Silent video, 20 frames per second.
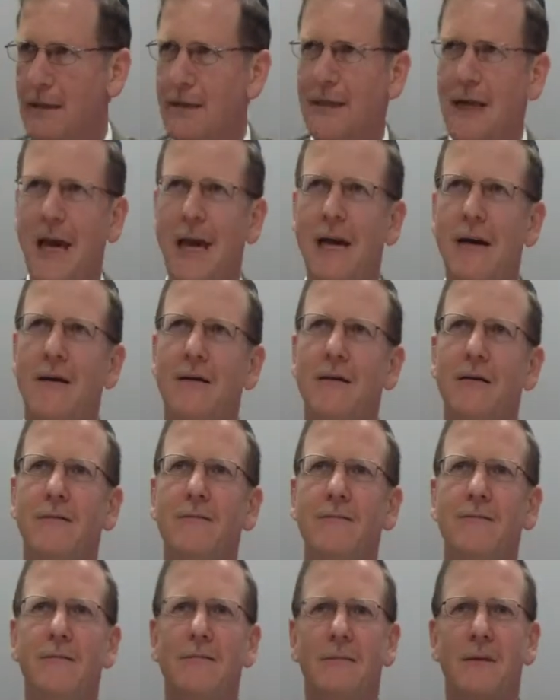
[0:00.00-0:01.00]
take
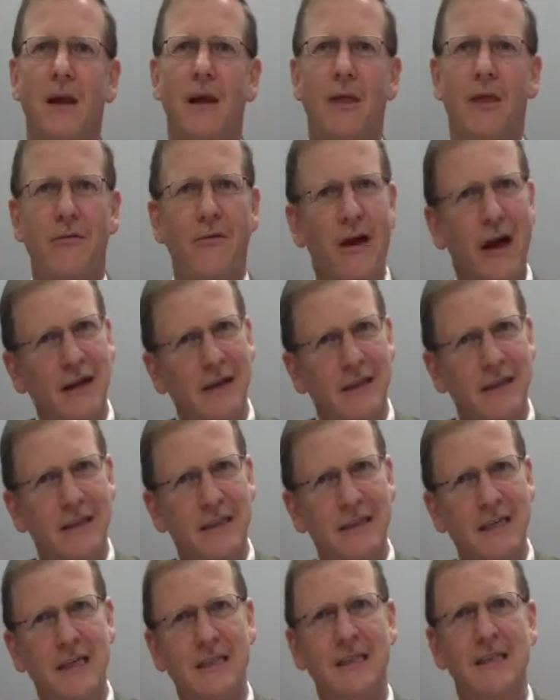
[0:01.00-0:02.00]

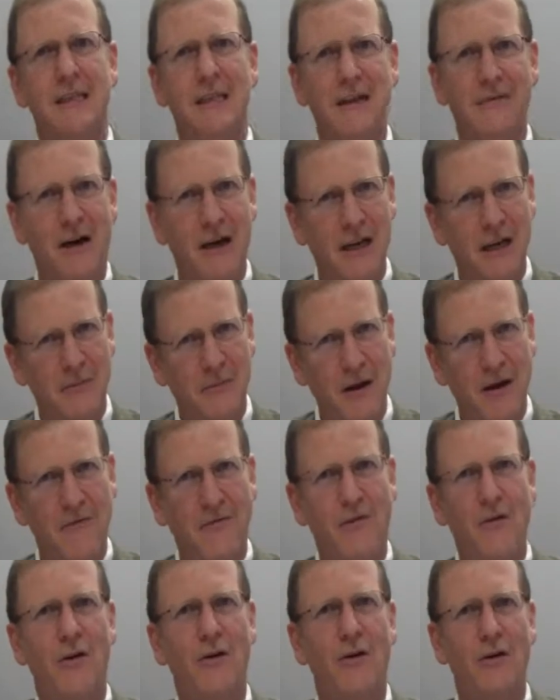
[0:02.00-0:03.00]
360 divided by
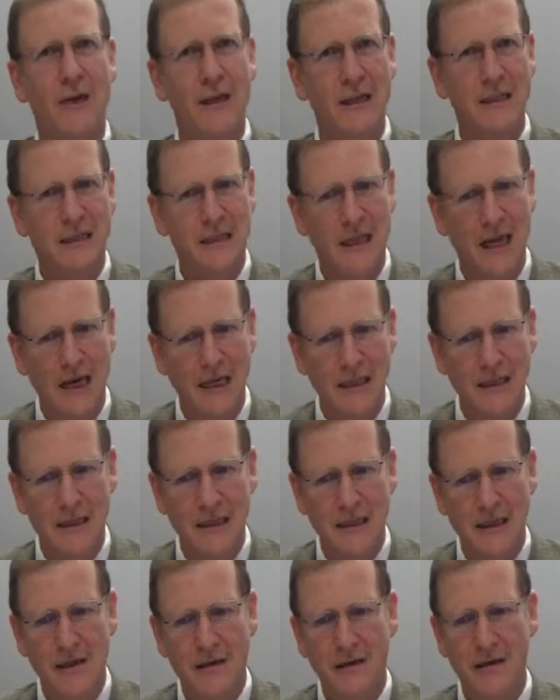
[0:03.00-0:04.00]
4, it's
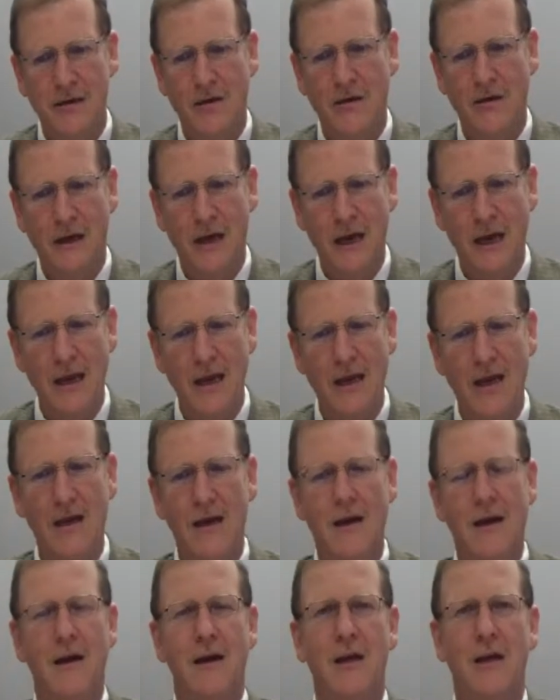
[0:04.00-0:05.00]
90. Okay?
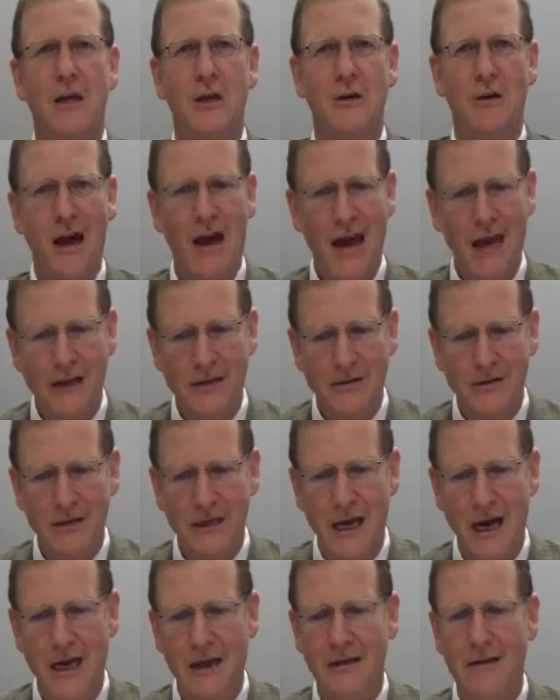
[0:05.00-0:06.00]
You add to
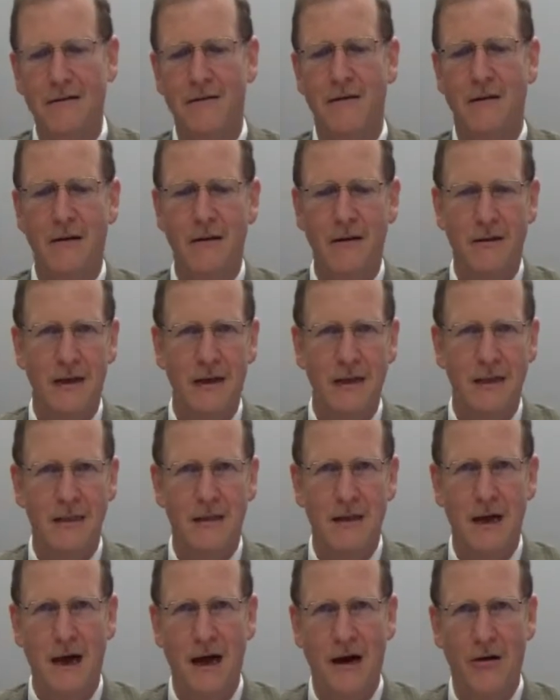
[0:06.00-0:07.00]
that
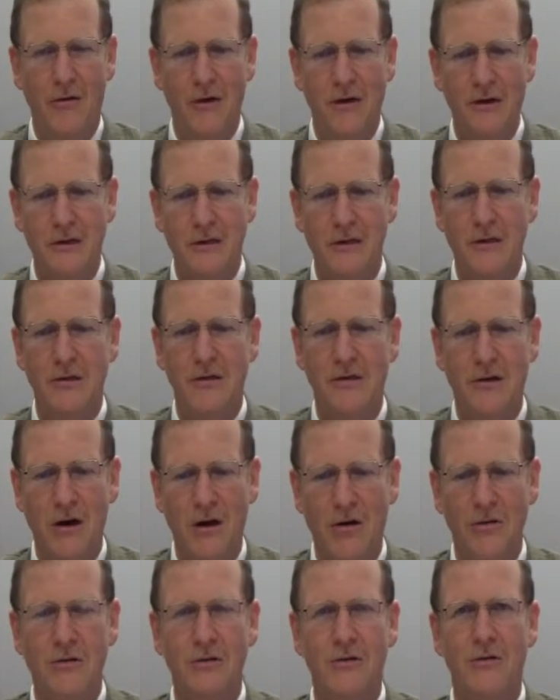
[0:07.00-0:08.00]
these hours, you
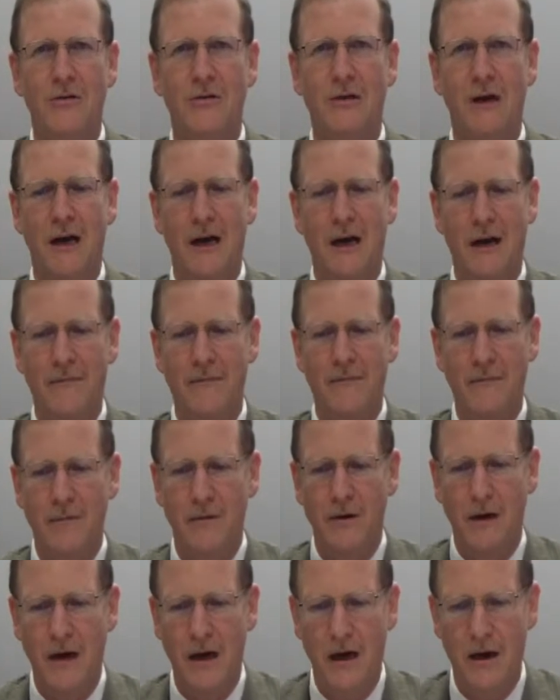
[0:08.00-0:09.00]
go to
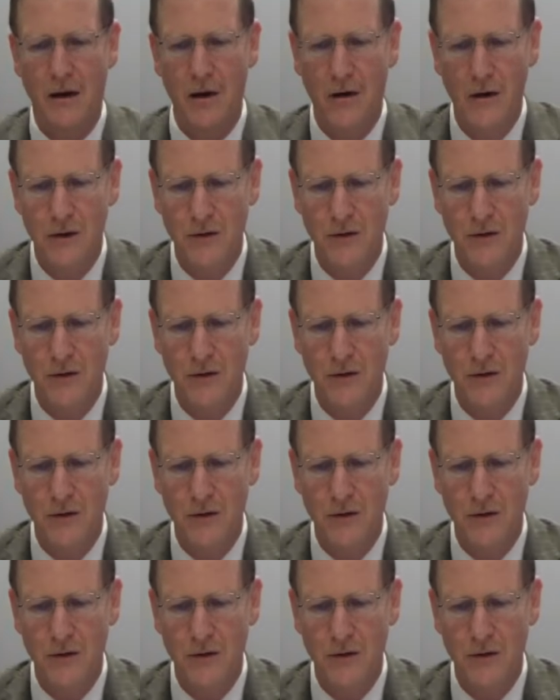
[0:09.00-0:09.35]
um, uh,